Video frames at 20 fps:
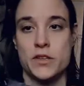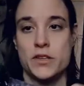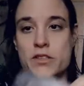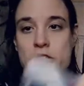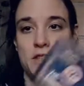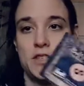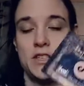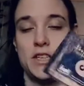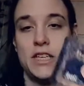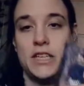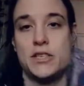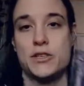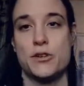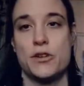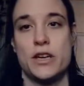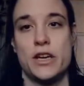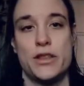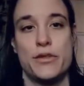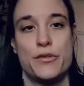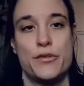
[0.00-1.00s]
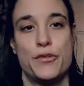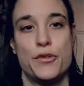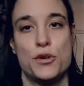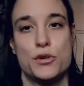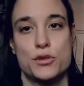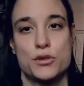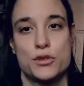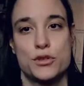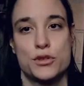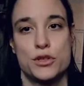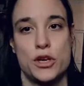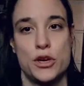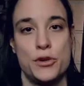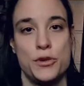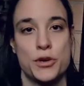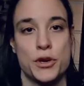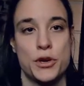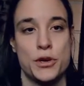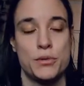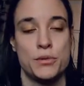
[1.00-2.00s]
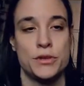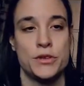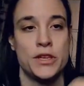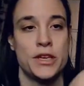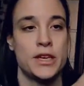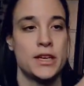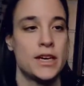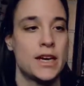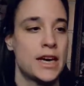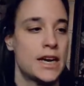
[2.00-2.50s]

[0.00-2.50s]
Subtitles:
See, it's got like the Fox logo on there,